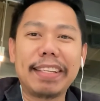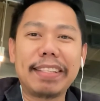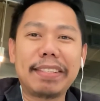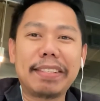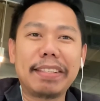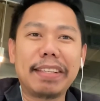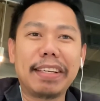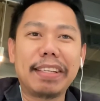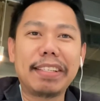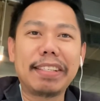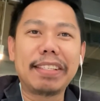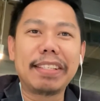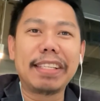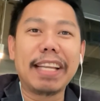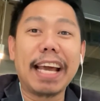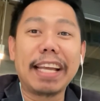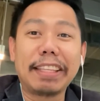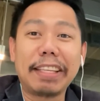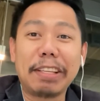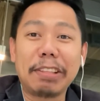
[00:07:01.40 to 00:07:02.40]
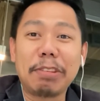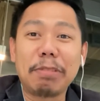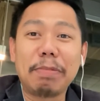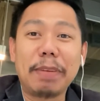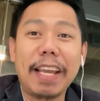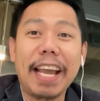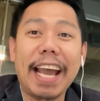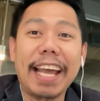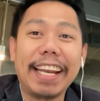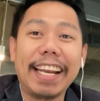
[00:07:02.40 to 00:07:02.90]
there's nothing to be
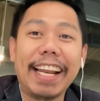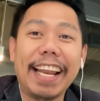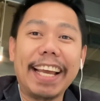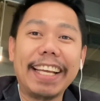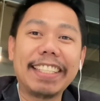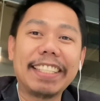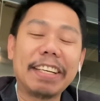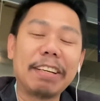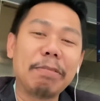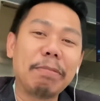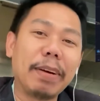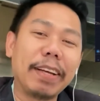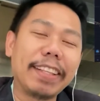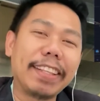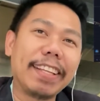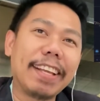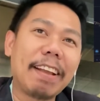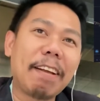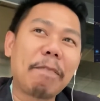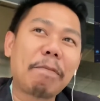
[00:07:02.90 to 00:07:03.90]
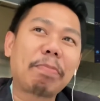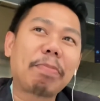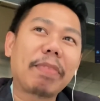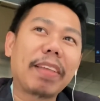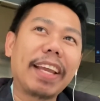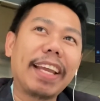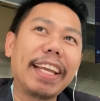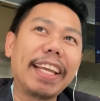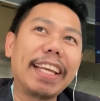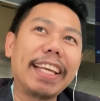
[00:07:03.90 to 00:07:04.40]
analyzed here. But
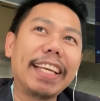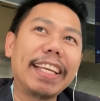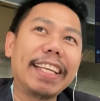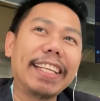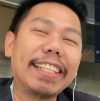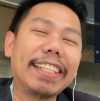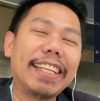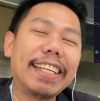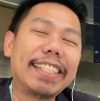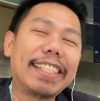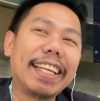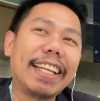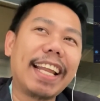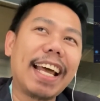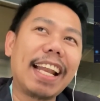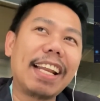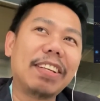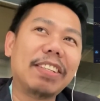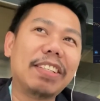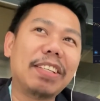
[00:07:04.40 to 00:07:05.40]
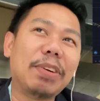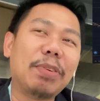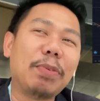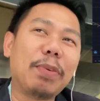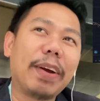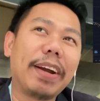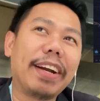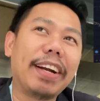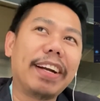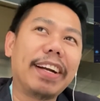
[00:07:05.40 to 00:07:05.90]
in this analogy
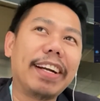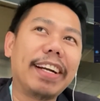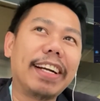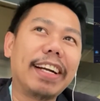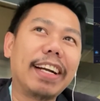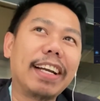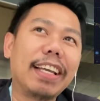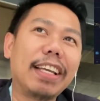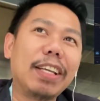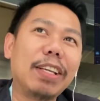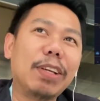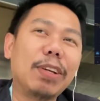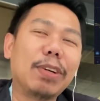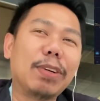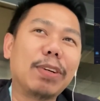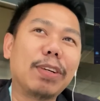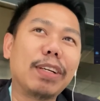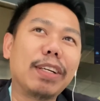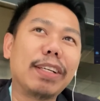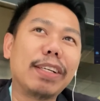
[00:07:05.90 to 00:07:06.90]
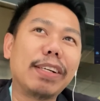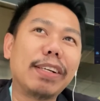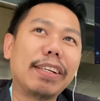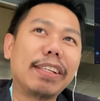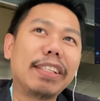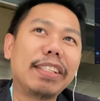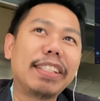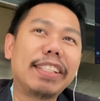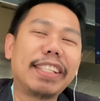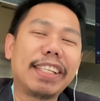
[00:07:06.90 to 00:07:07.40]
where your
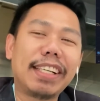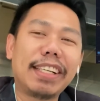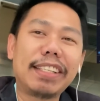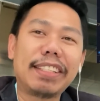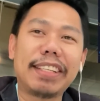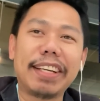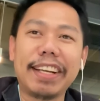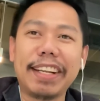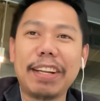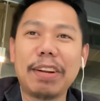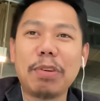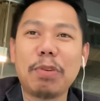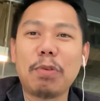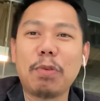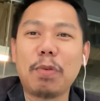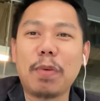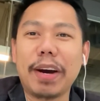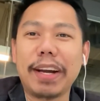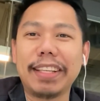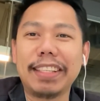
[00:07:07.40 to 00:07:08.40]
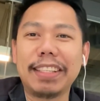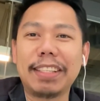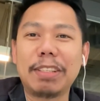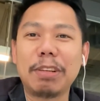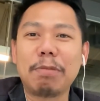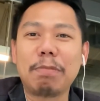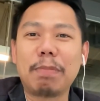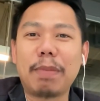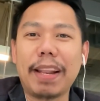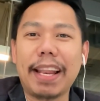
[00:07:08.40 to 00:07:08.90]
children want to
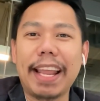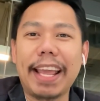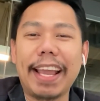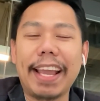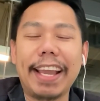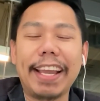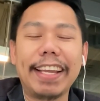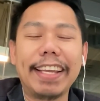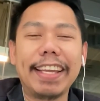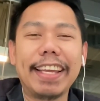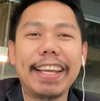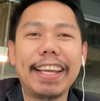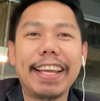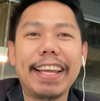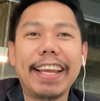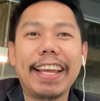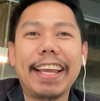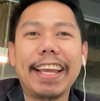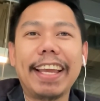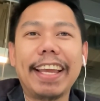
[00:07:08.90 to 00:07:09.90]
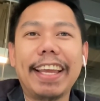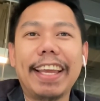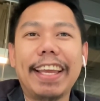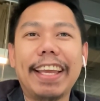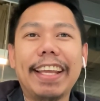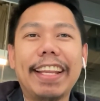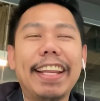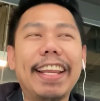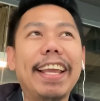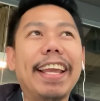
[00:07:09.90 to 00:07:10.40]
play
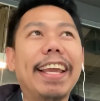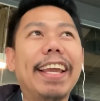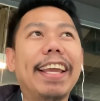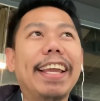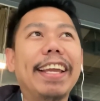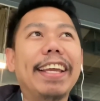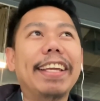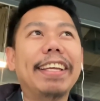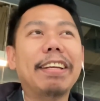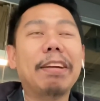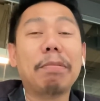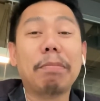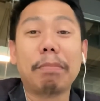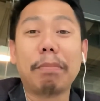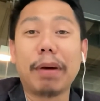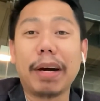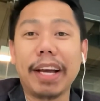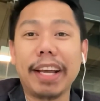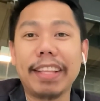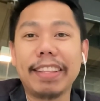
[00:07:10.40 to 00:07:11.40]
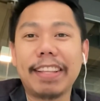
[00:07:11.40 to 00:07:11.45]
in a mud,